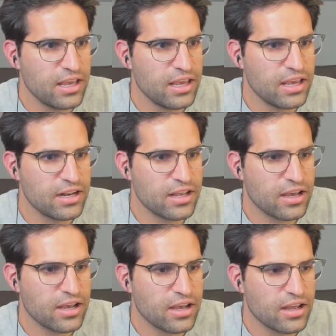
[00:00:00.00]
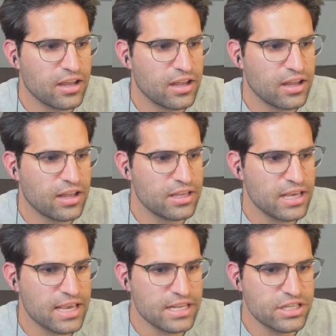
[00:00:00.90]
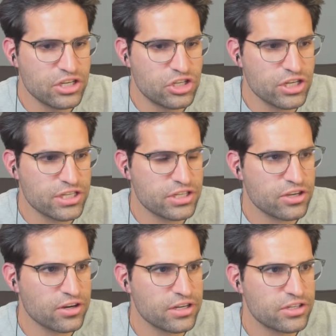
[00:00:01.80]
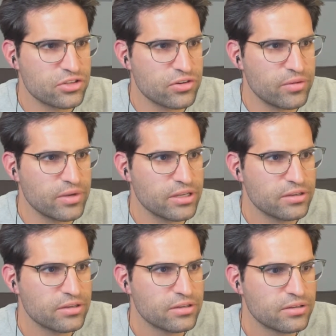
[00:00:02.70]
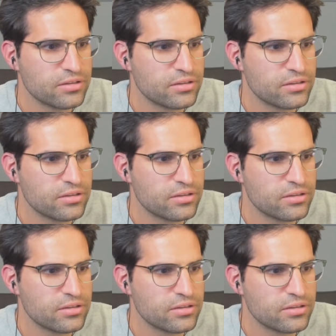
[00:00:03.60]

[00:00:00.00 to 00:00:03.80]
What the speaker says: and I guess he just started streaming.